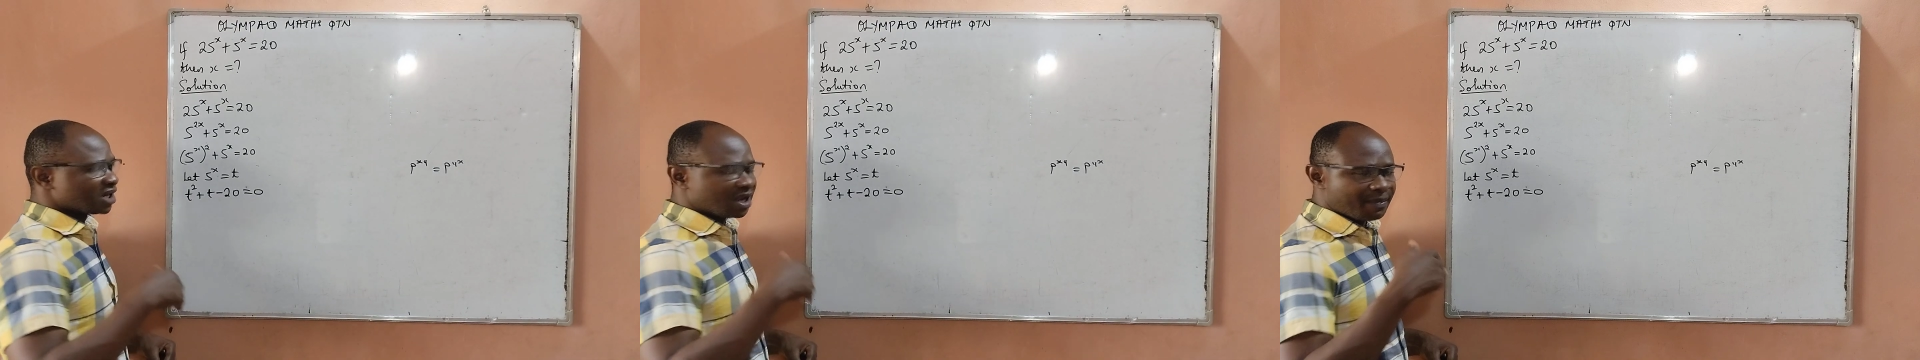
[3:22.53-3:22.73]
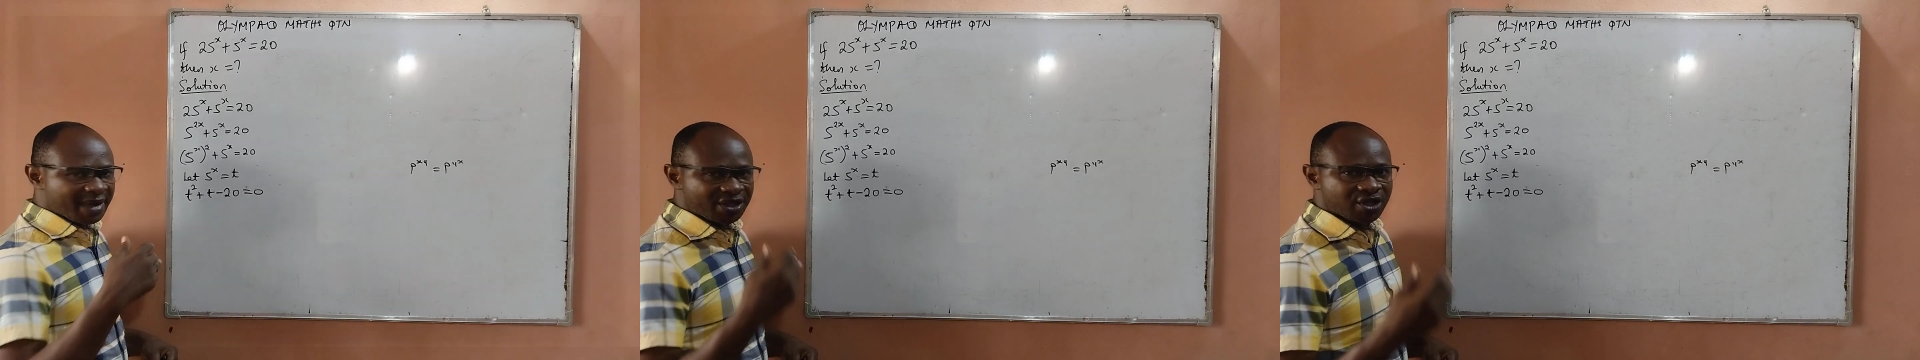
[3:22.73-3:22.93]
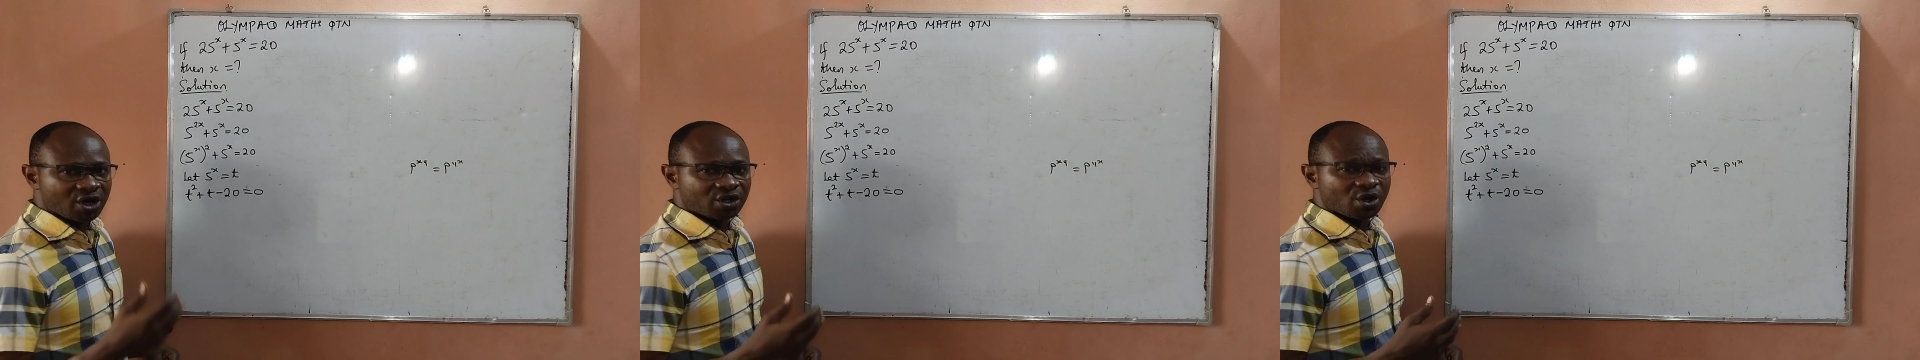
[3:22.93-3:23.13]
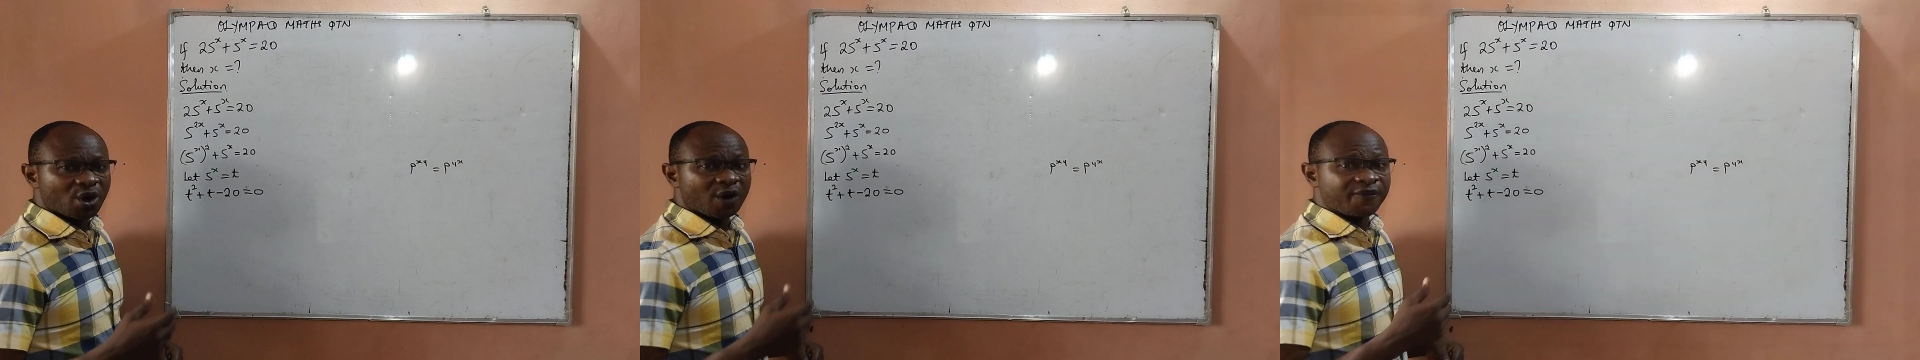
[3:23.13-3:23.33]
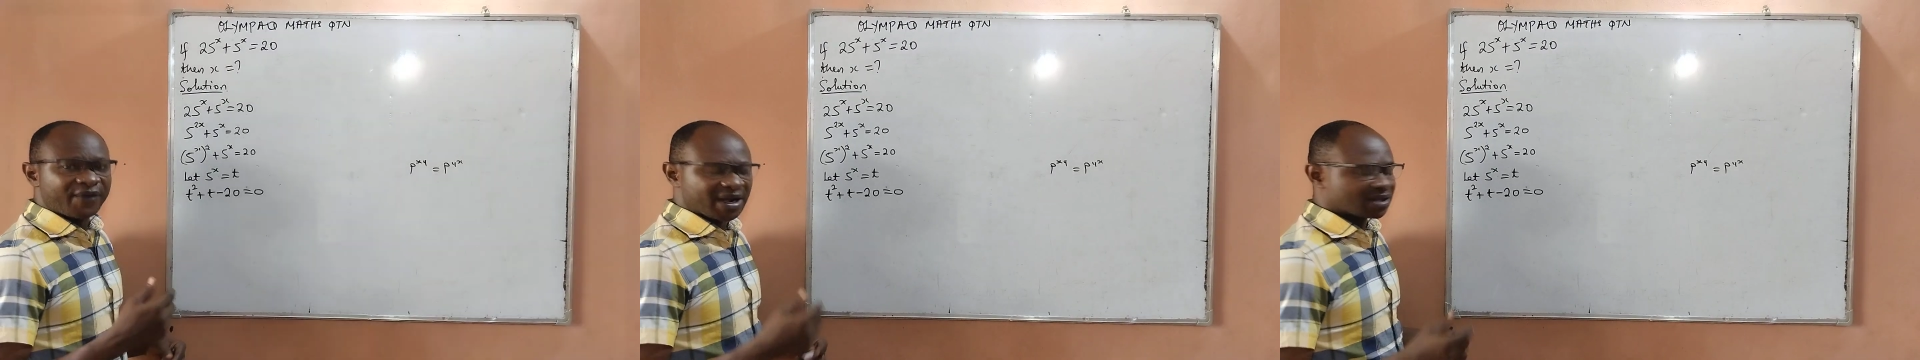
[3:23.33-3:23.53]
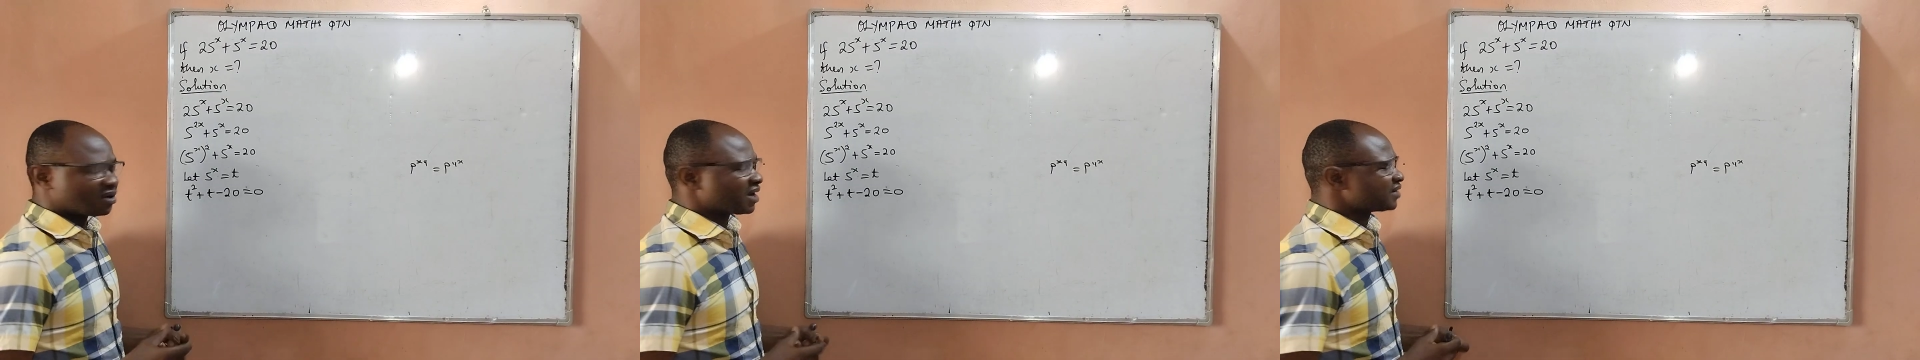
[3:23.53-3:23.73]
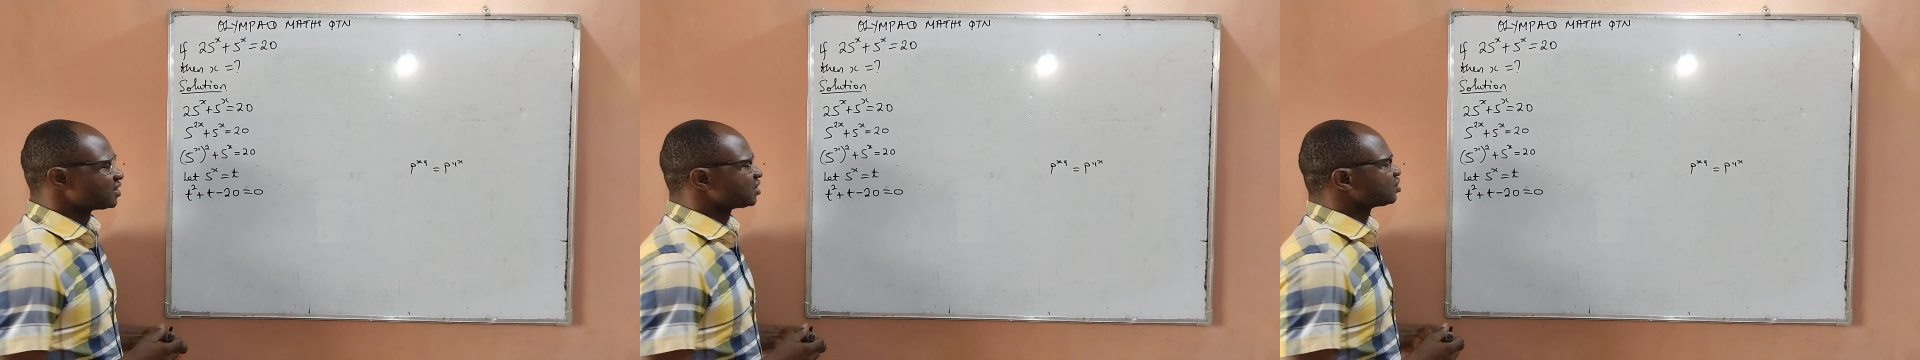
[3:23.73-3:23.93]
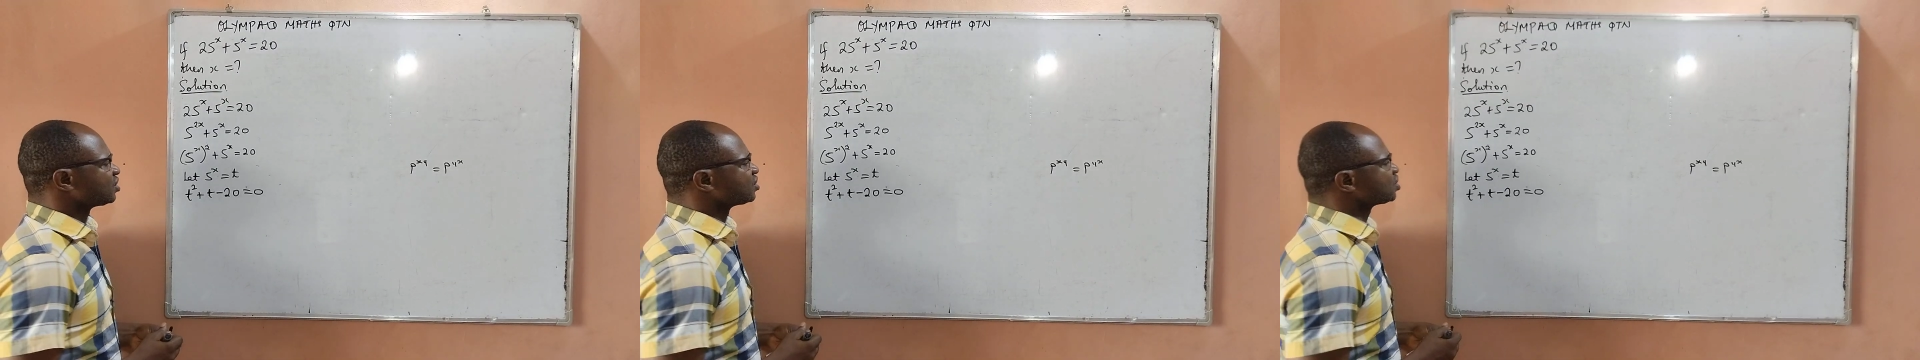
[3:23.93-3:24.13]
the method of
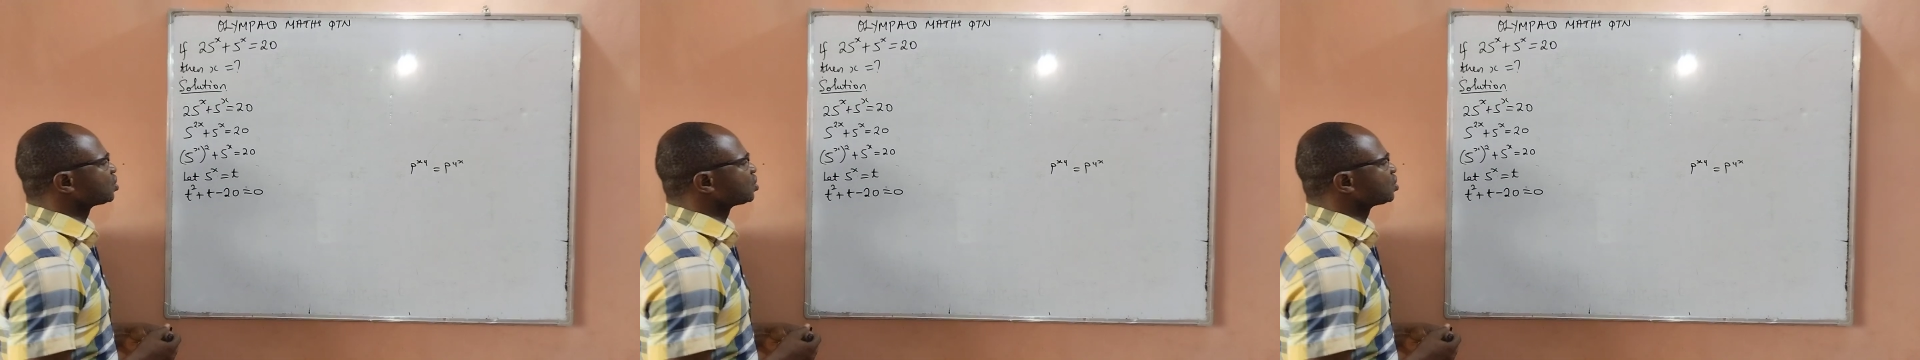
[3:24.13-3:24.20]
factorization.